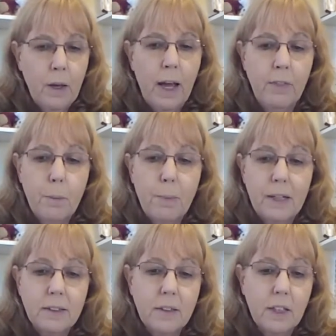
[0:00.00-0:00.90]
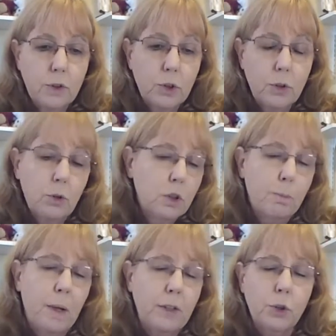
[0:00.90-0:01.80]
And the best thing to do is
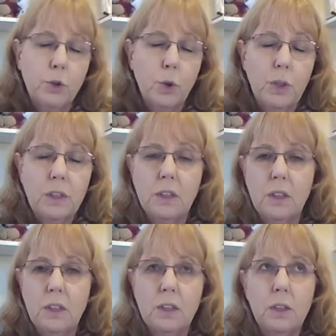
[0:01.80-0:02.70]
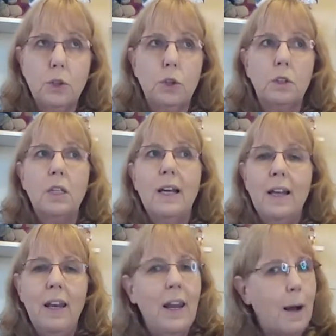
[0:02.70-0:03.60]
base your choices and decisions
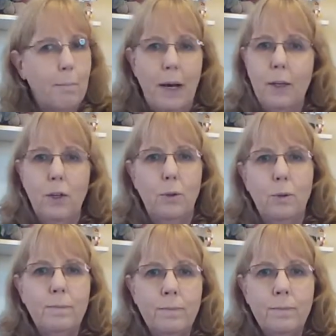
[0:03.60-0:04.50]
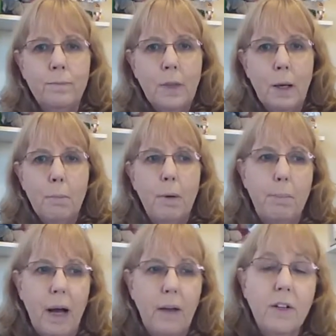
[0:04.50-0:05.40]
not by you, but
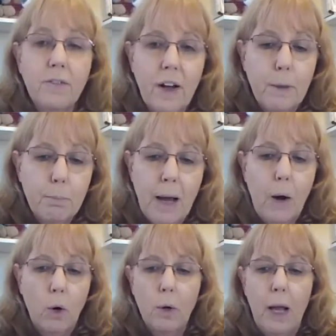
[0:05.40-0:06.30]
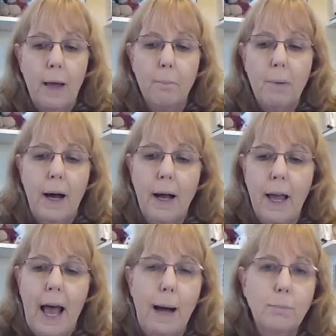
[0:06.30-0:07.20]
by divine power and by
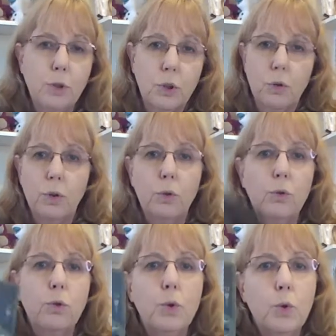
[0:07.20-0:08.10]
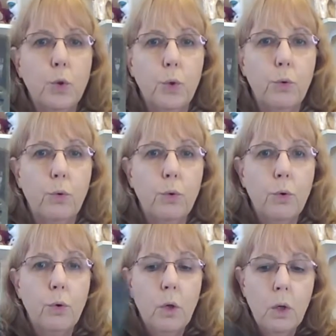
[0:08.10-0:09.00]
absolute truth,
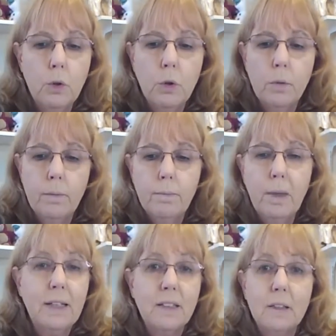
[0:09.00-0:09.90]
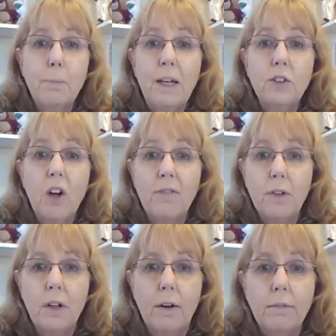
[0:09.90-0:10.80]
because that's based off
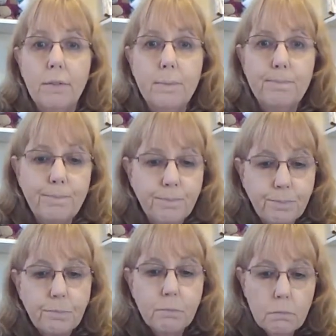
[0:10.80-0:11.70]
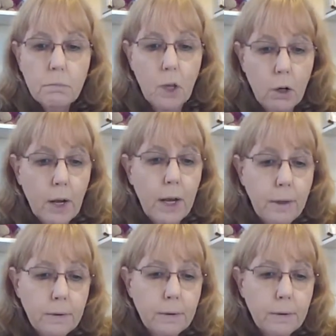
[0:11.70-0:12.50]
of love. Okay.